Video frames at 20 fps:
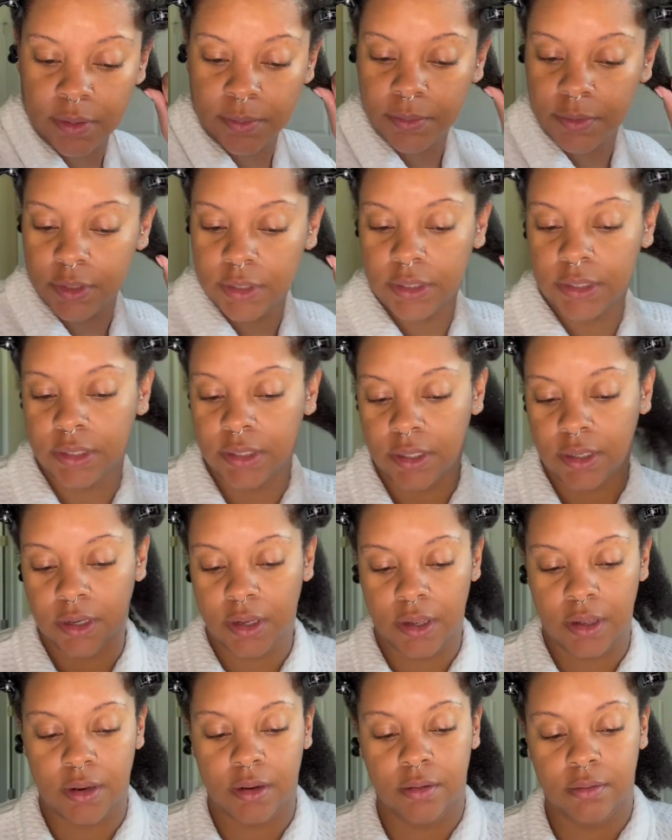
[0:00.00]
Just gonna
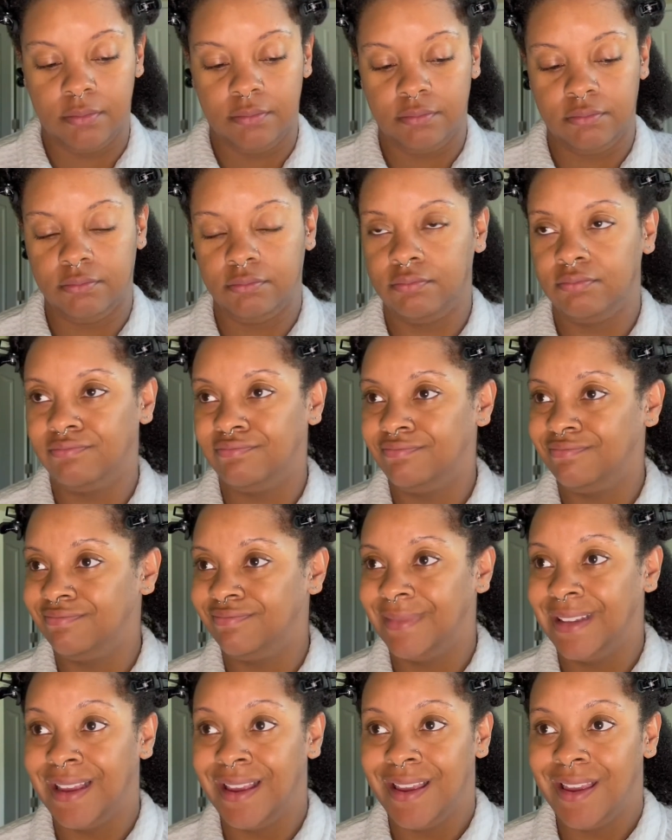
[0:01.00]
kind of
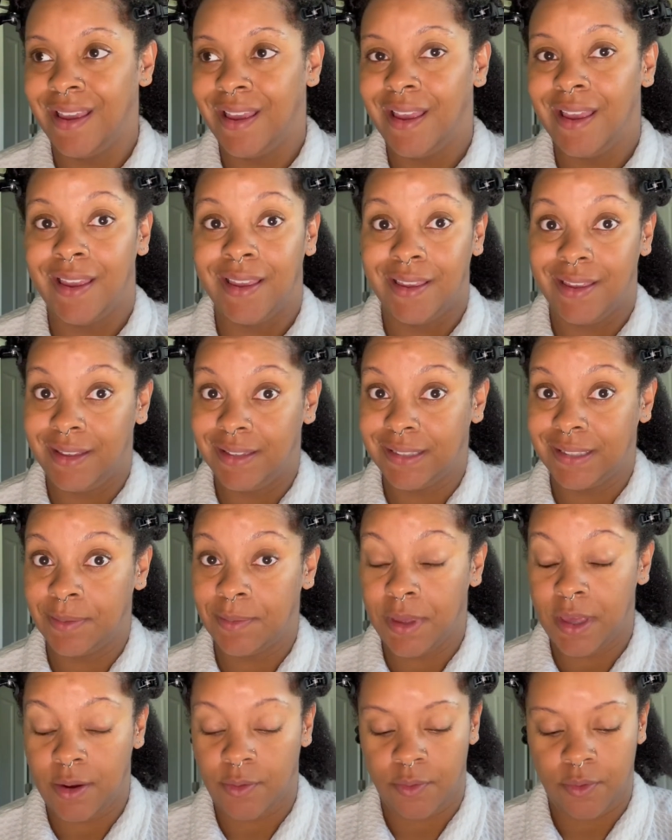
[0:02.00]
get
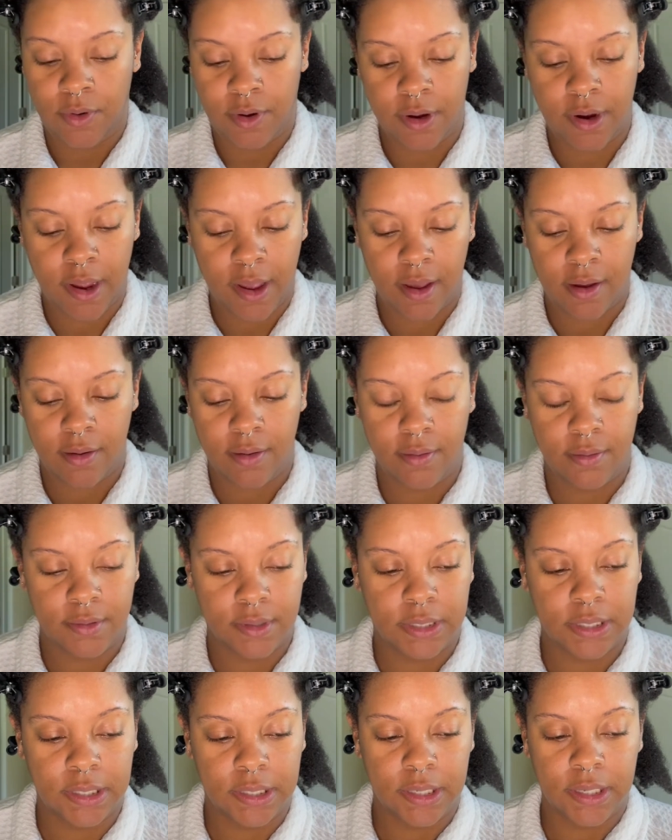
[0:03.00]
some of that water
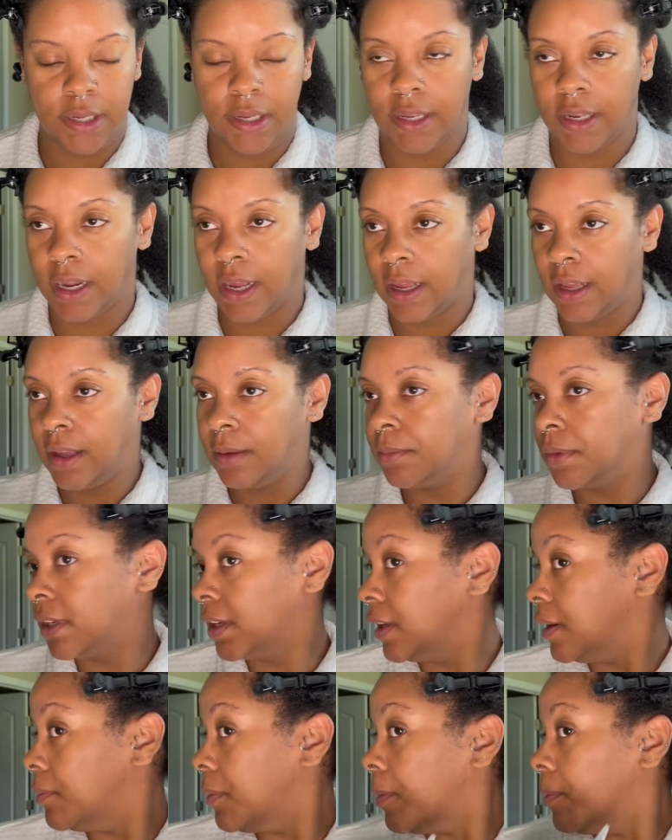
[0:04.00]
out, and I am
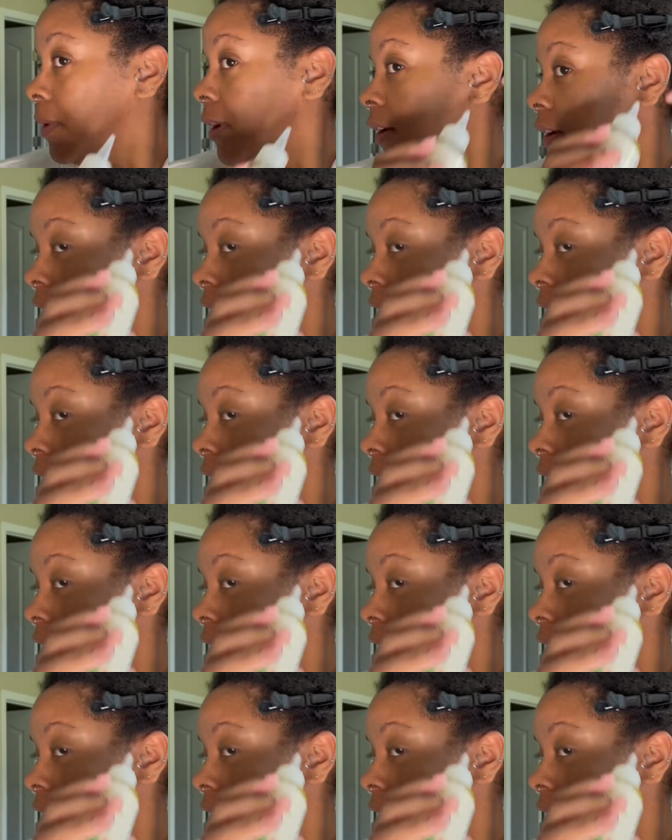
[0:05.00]
looking in my mirror